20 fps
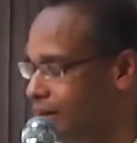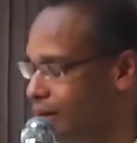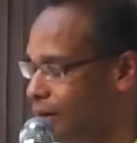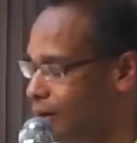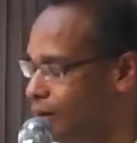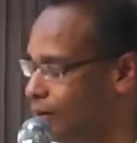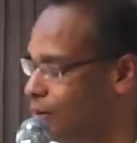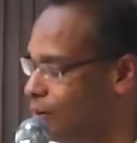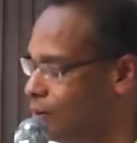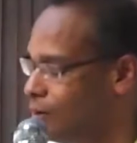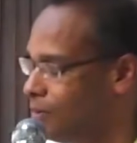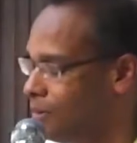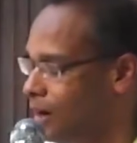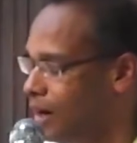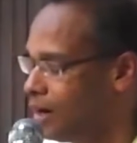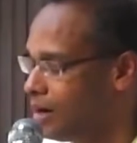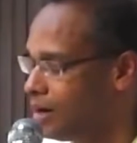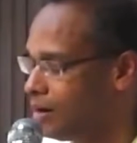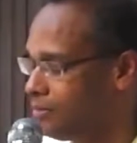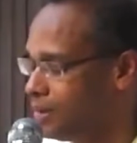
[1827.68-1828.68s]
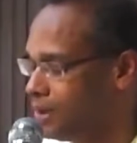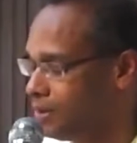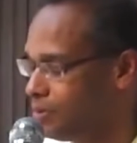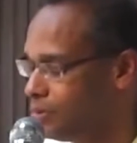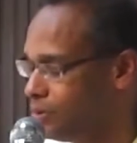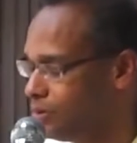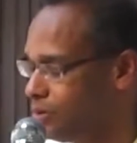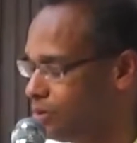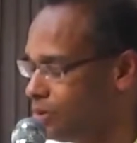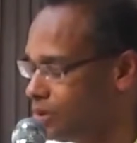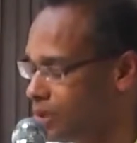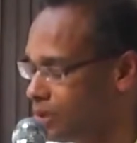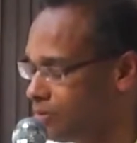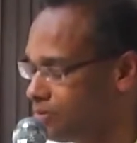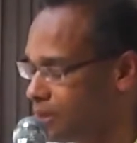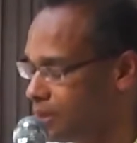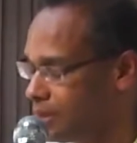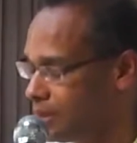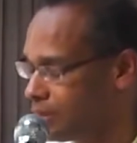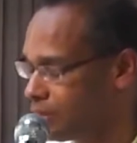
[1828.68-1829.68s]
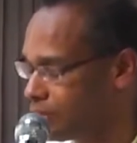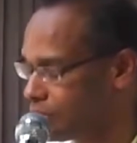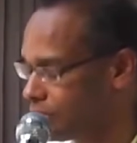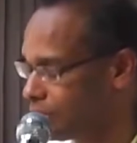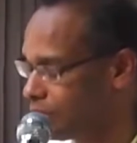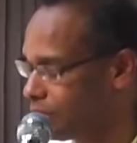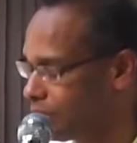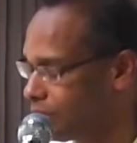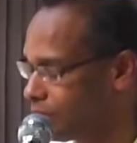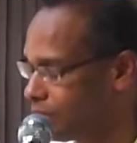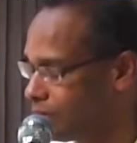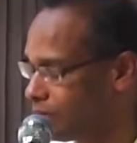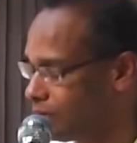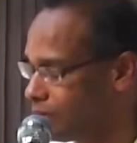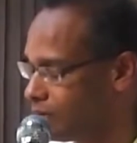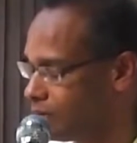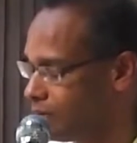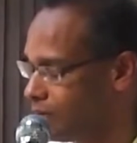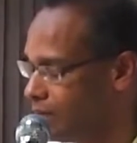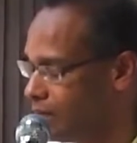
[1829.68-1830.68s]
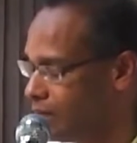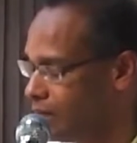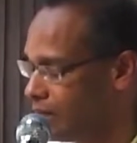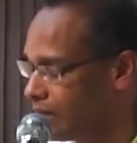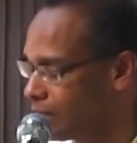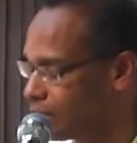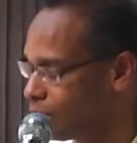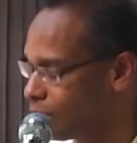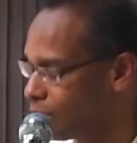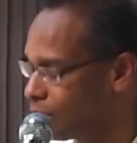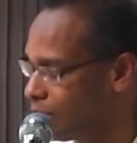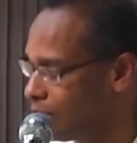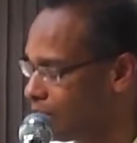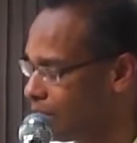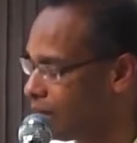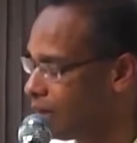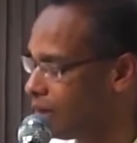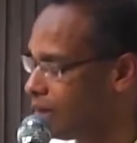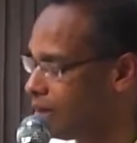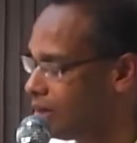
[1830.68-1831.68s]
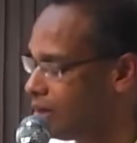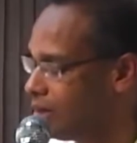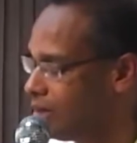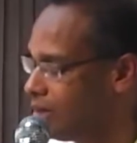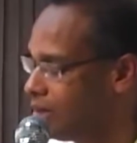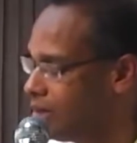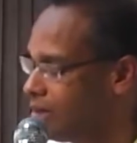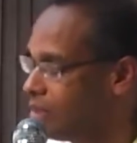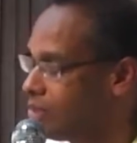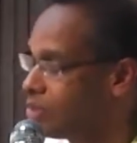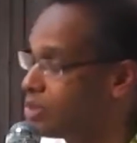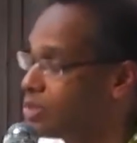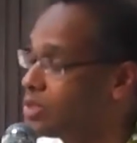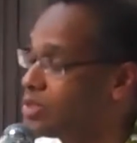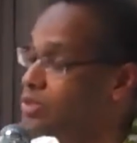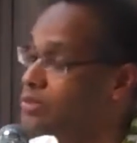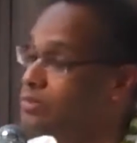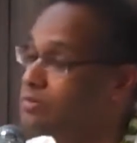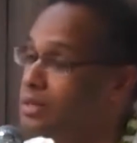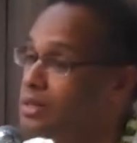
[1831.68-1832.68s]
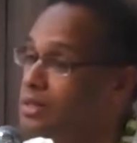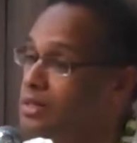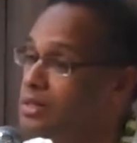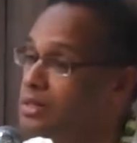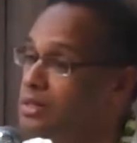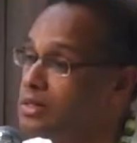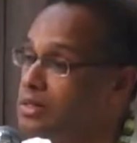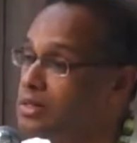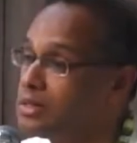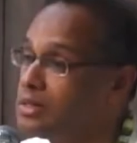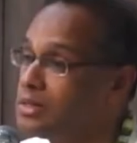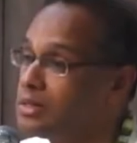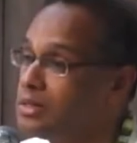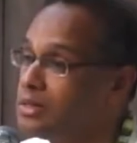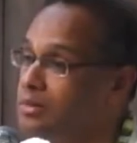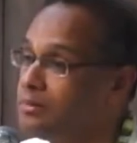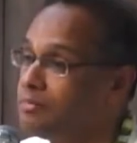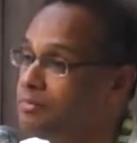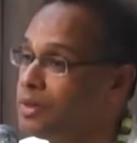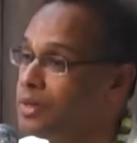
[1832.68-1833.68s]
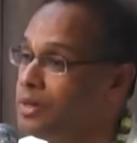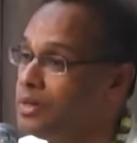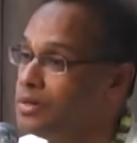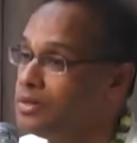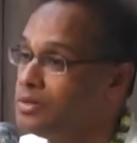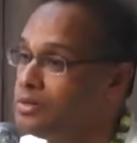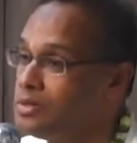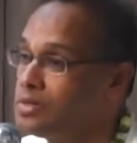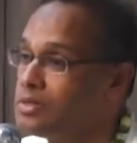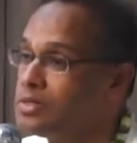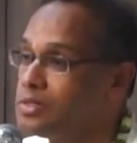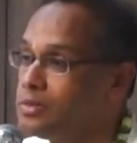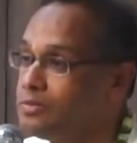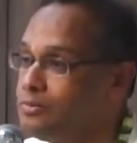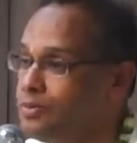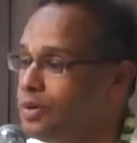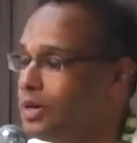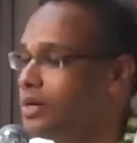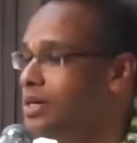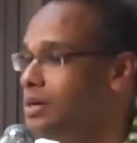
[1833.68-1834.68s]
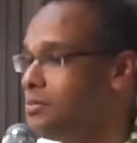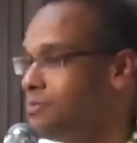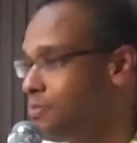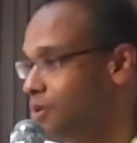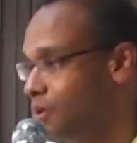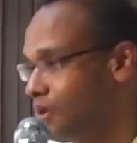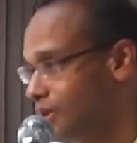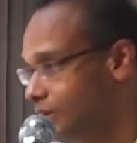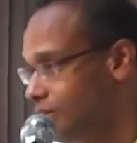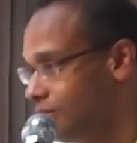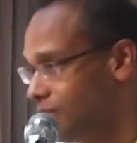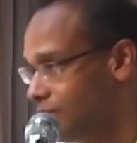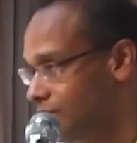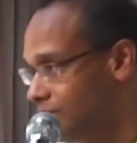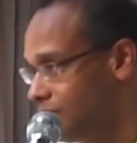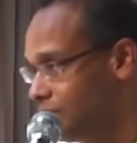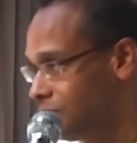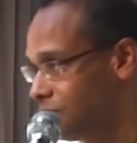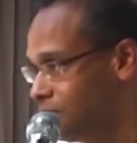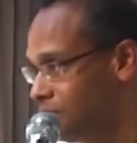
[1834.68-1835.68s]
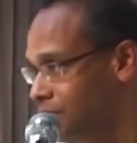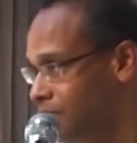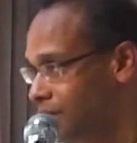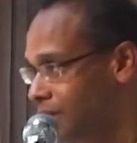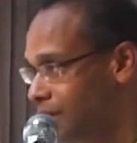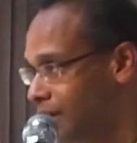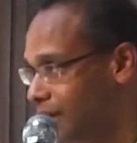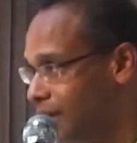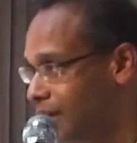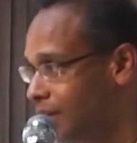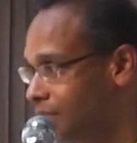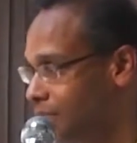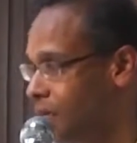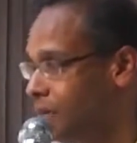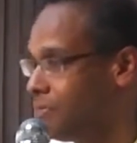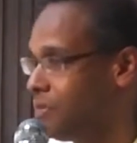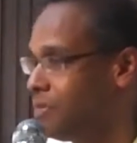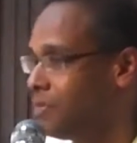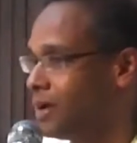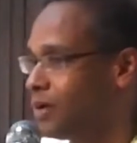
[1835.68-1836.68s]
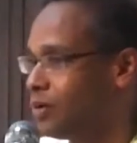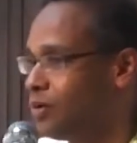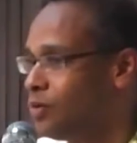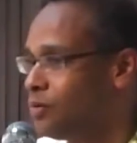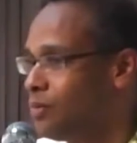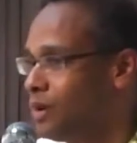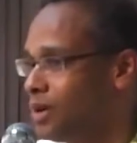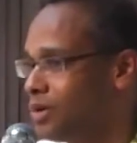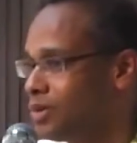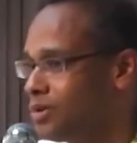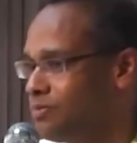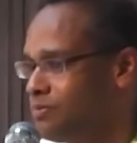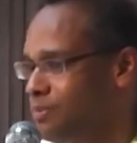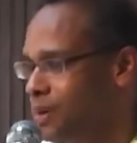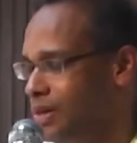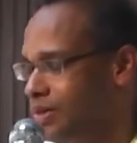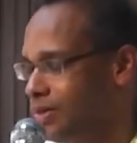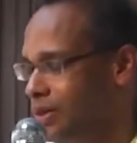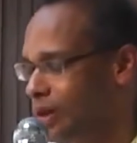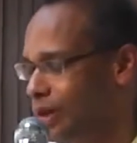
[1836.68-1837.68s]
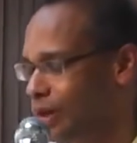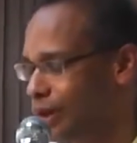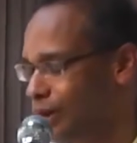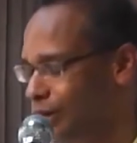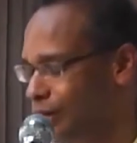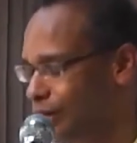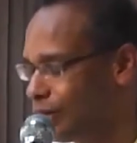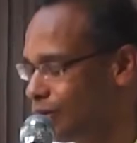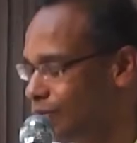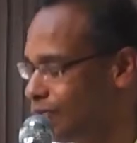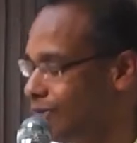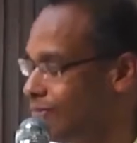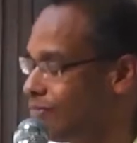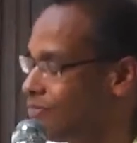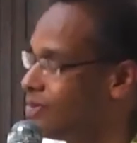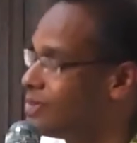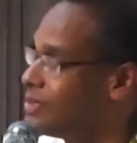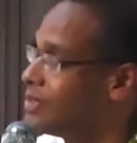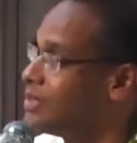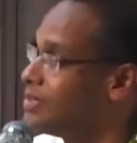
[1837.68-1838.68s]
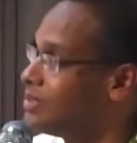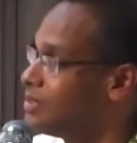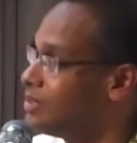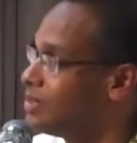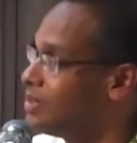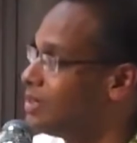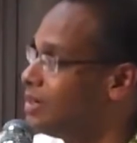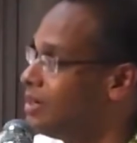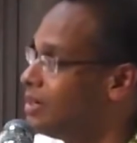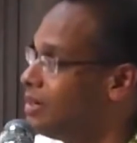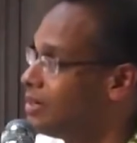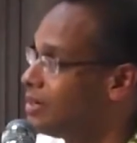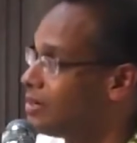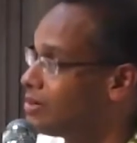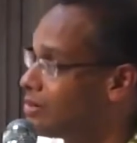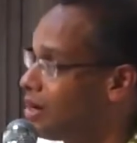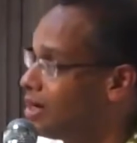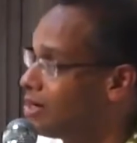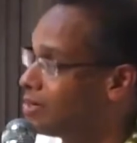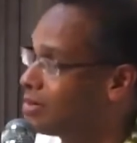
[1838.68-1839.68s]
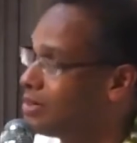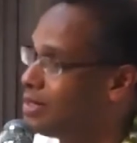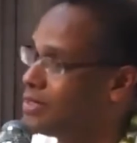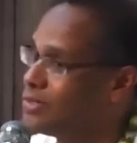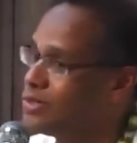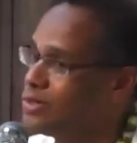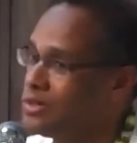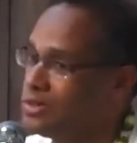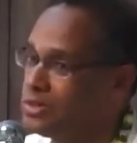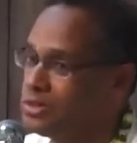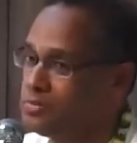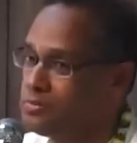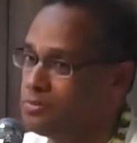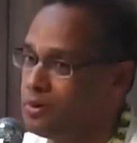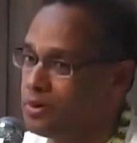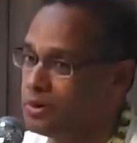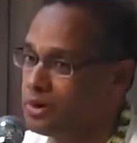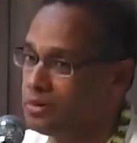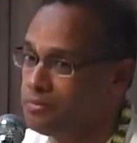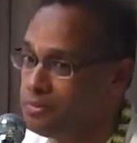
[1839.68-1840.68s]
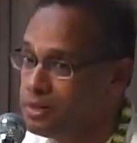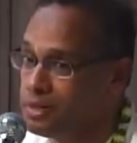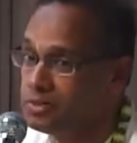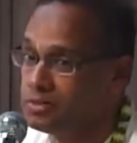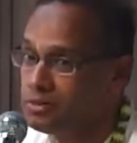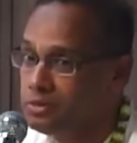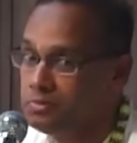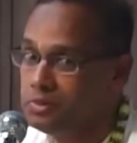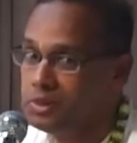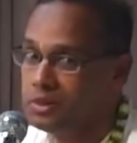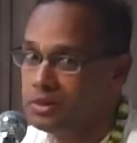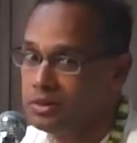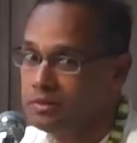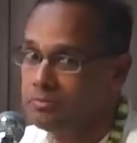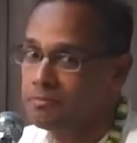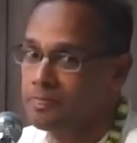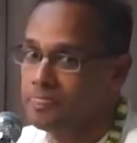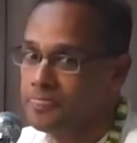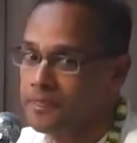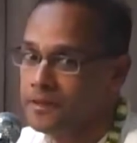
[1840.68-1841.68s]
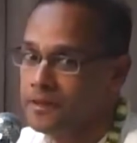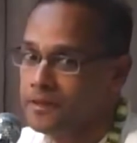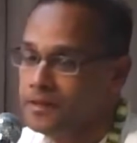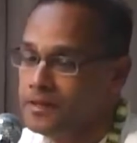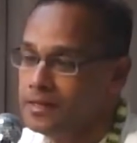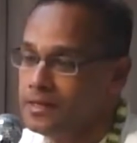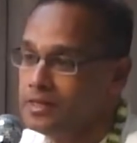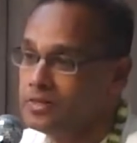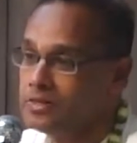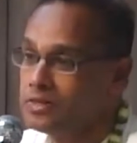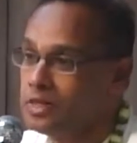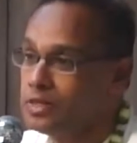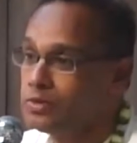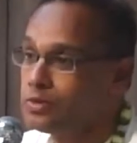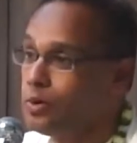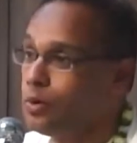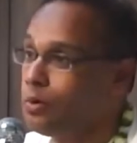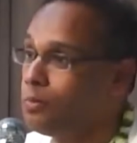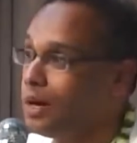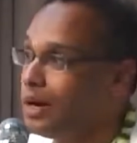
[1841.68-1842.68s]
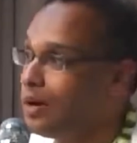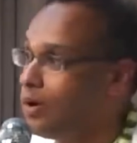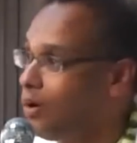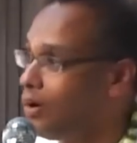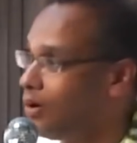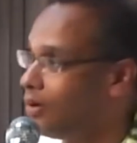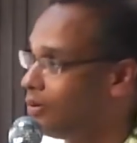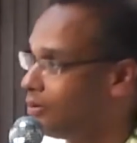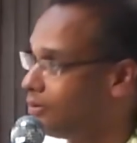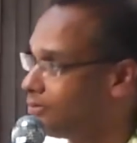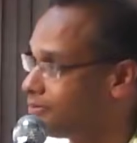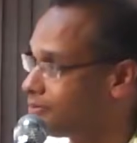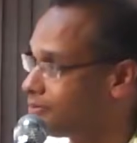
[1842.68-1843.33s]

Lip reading: lobha vibhuta manaso akushalani shashva. This is a very important verse. And I remember my Guru Maharaj placing a lot of emphasis. The translation is important. Please repeat it. He says, O my Lord,